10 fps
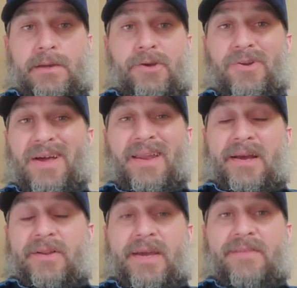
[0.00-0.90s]
you're not
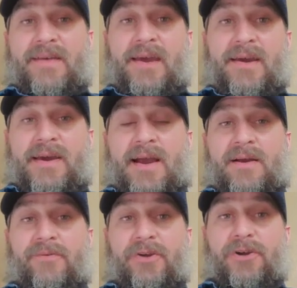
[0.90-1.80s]
likely to get taken care
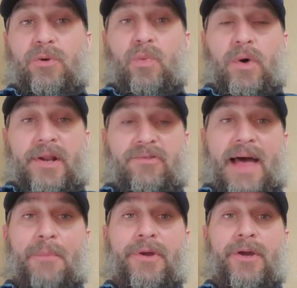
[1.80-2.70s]
of. You're the one that's
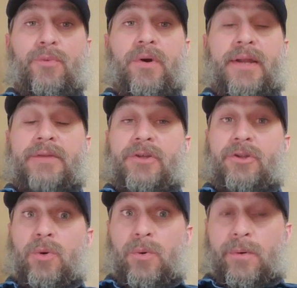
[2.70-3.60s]
liable to get run out the
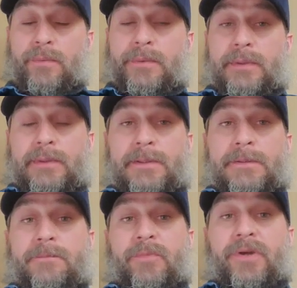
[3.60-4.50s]
door.
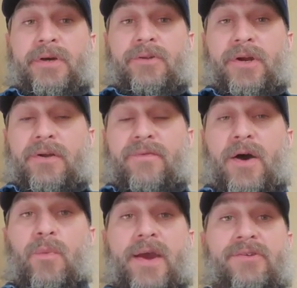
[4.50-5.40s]
They're going to
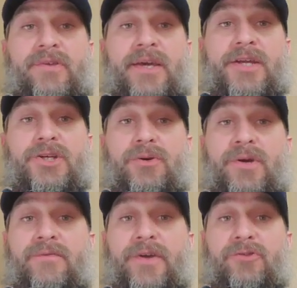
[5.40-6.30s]
find ways to
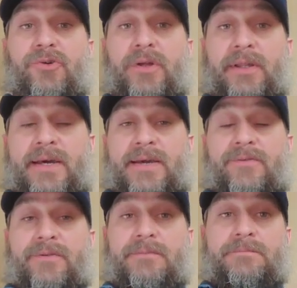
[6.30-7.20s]
convince you to
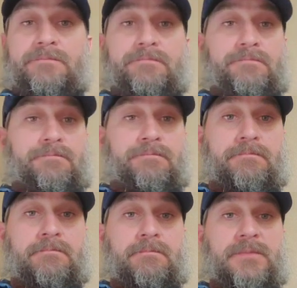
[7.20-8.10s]
leave.
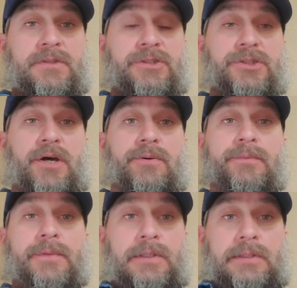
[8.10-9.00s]
So,
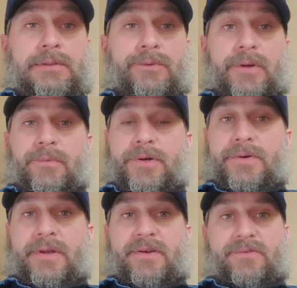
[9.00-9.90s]
what I'm
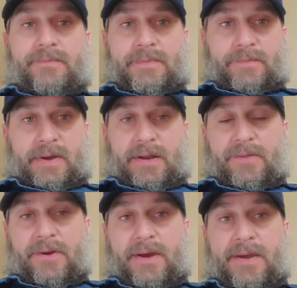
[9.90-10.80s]
doing is, got
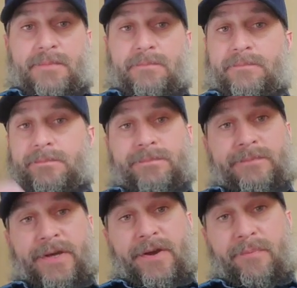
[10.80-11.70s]
another night
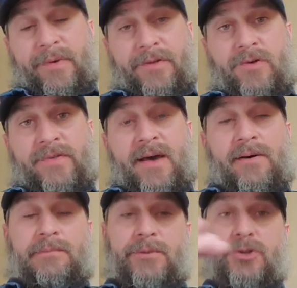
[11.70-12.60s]
here, me in the
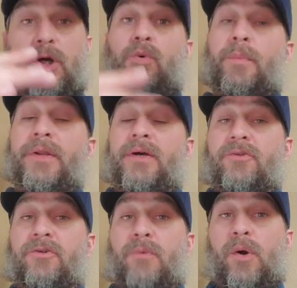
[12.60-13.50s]
hotel. The truck won't be done
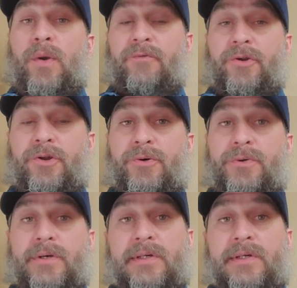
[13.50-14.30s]
till tomorrow afternoon,